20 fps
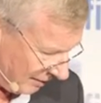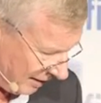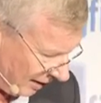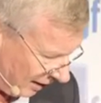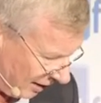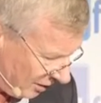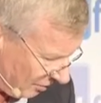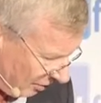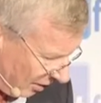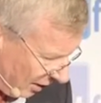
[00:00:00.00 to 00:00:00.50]

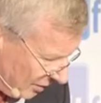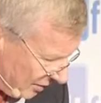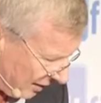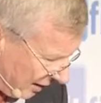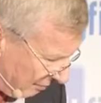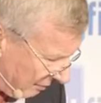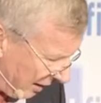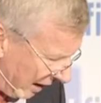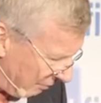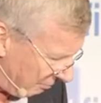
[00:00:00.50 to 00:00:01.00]
Kelly Dwyer, who's
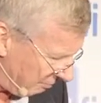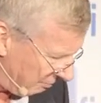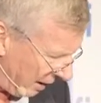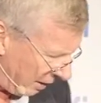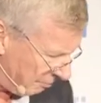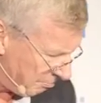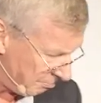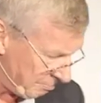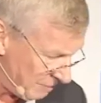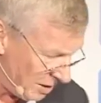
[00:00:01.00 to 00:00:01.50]

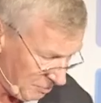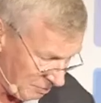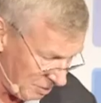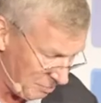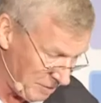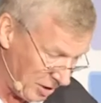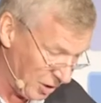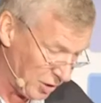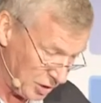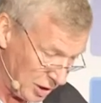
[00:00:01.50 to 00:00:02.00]
the
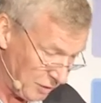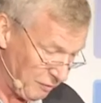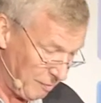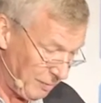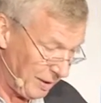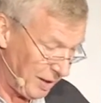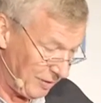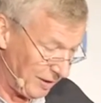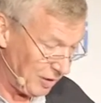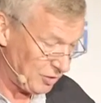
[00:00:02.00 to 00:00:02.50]
Minister for
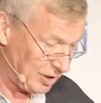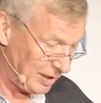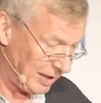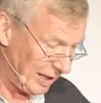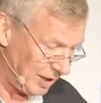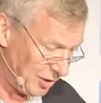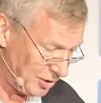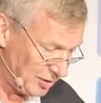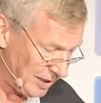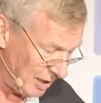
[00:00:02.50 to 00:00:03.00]
both
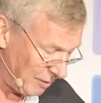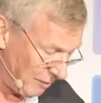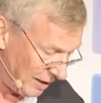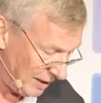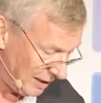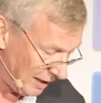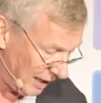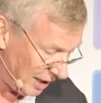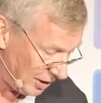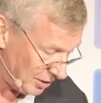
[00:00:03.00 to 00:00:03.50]
Education and
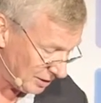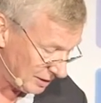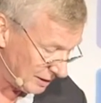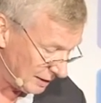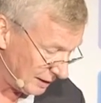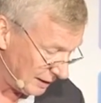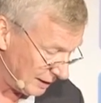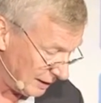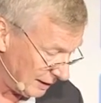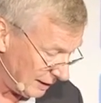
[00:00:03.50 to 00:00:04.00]
Regulation.
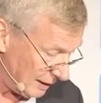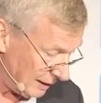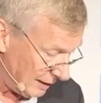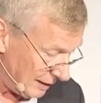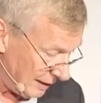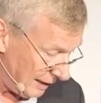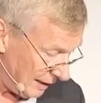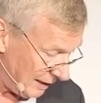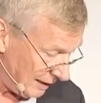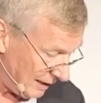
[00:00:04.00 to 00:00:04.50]

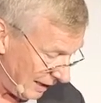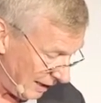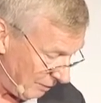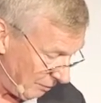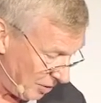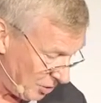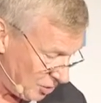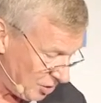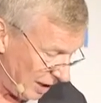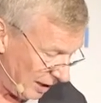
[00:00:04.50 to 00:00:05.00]
And
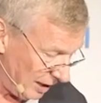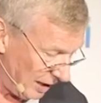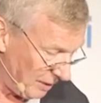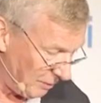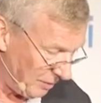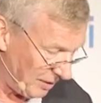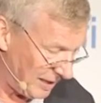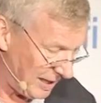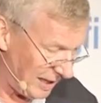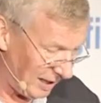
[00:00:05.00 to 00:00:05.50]
we're chuckling
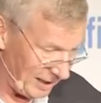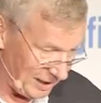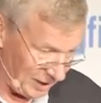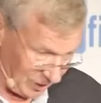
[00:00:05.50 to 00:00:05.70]
with Kelly